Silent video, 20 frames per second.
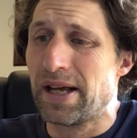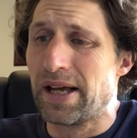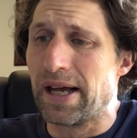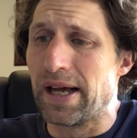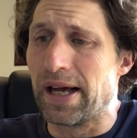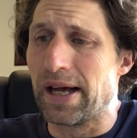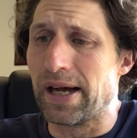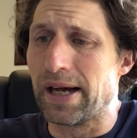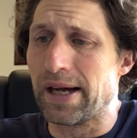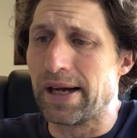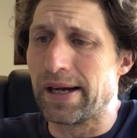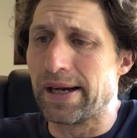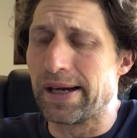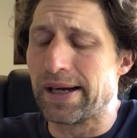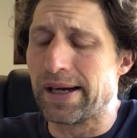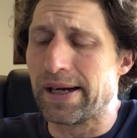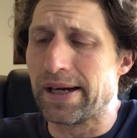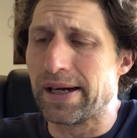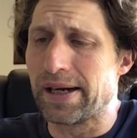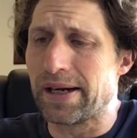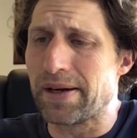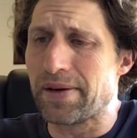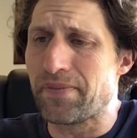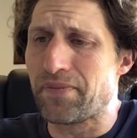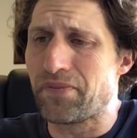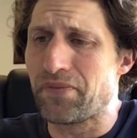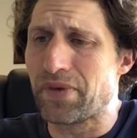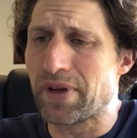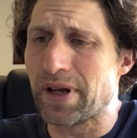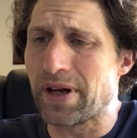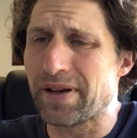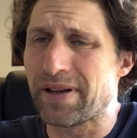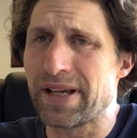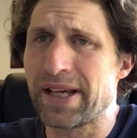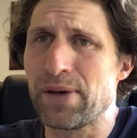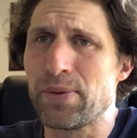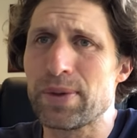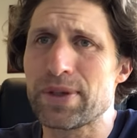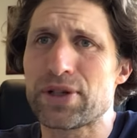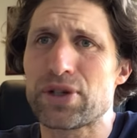I think
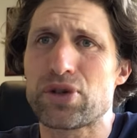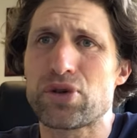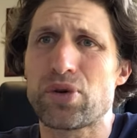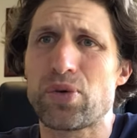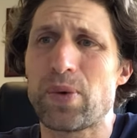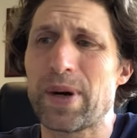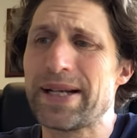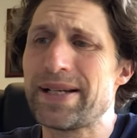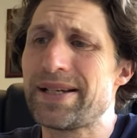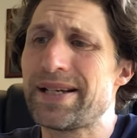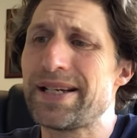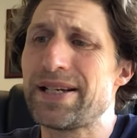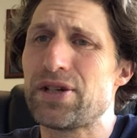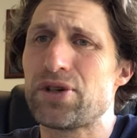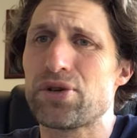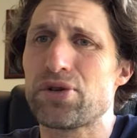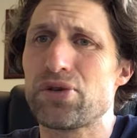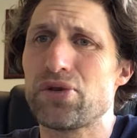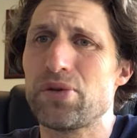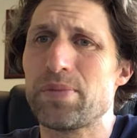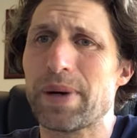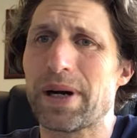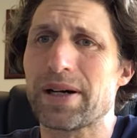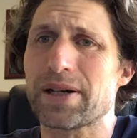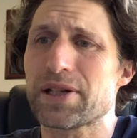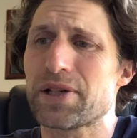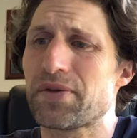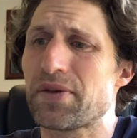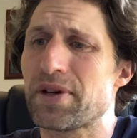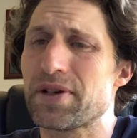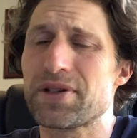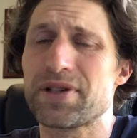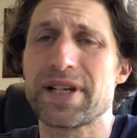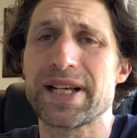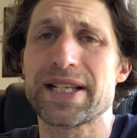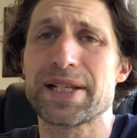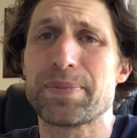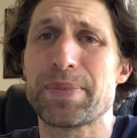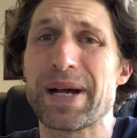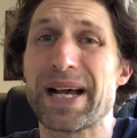it was $22 for a
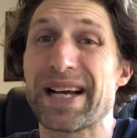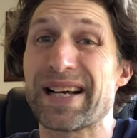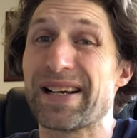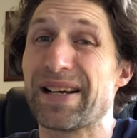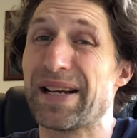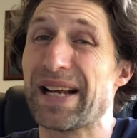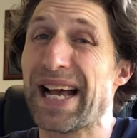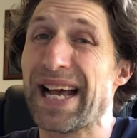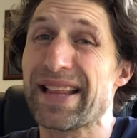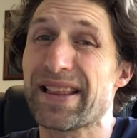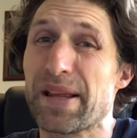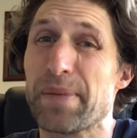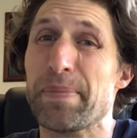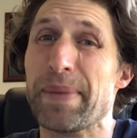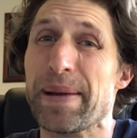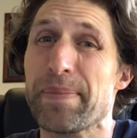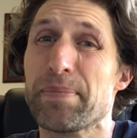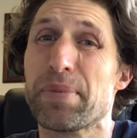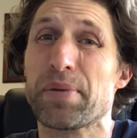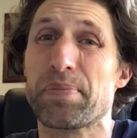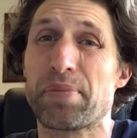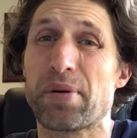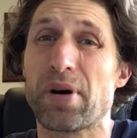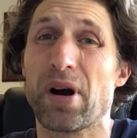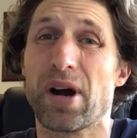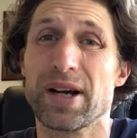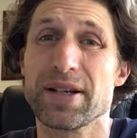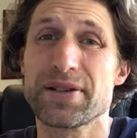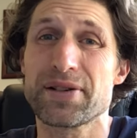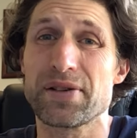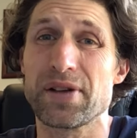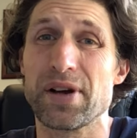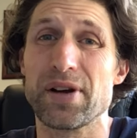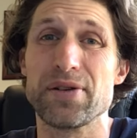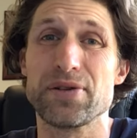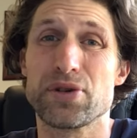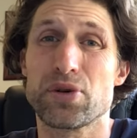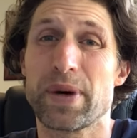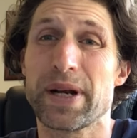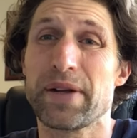6-pack at the member price though.
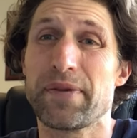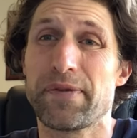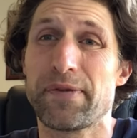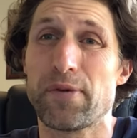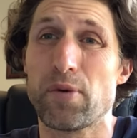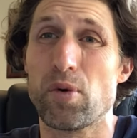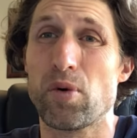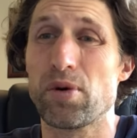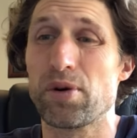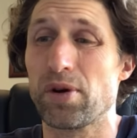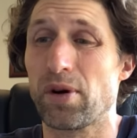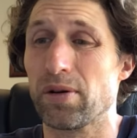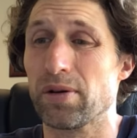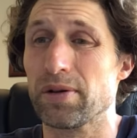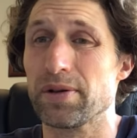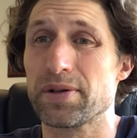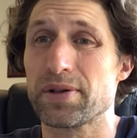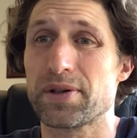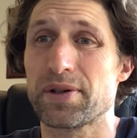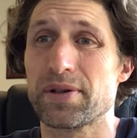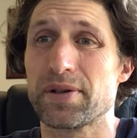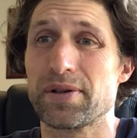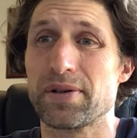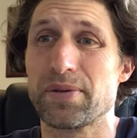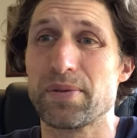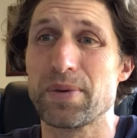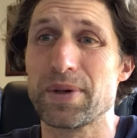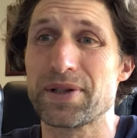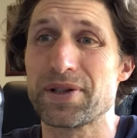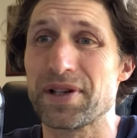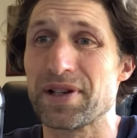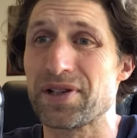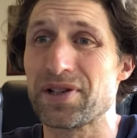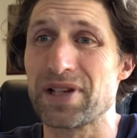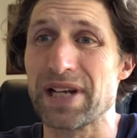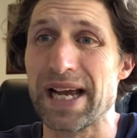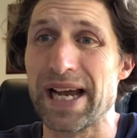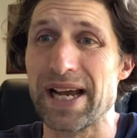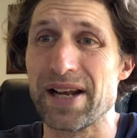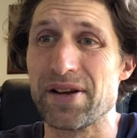$24 was the
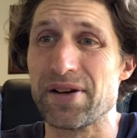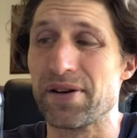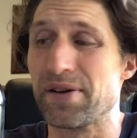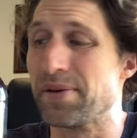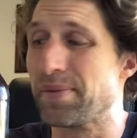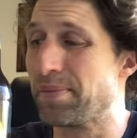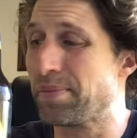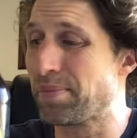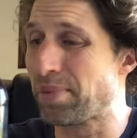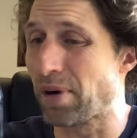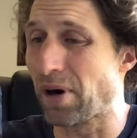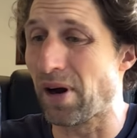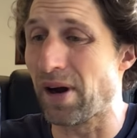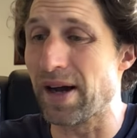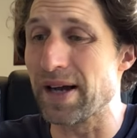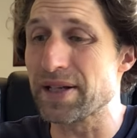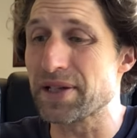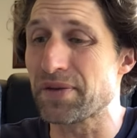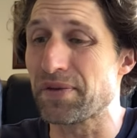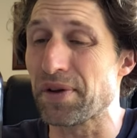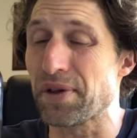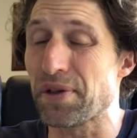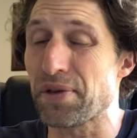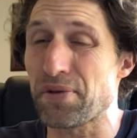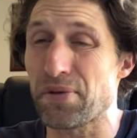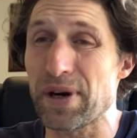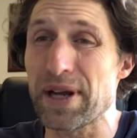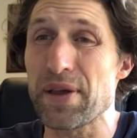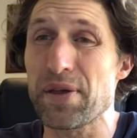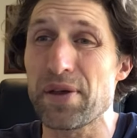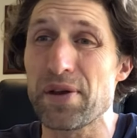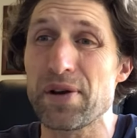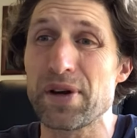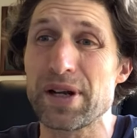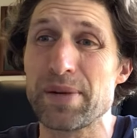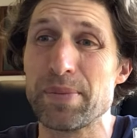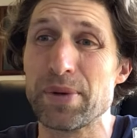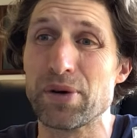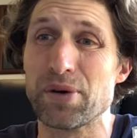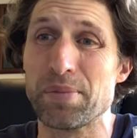standard price for
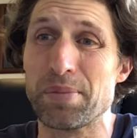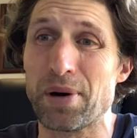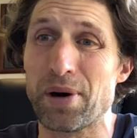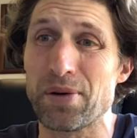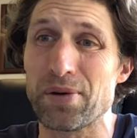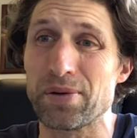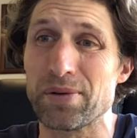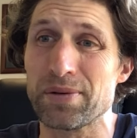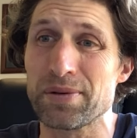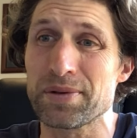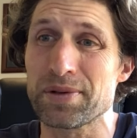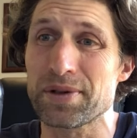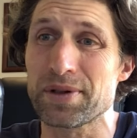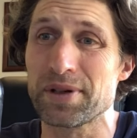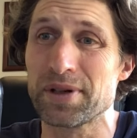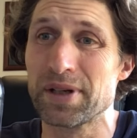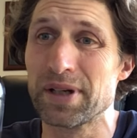330ml bottles,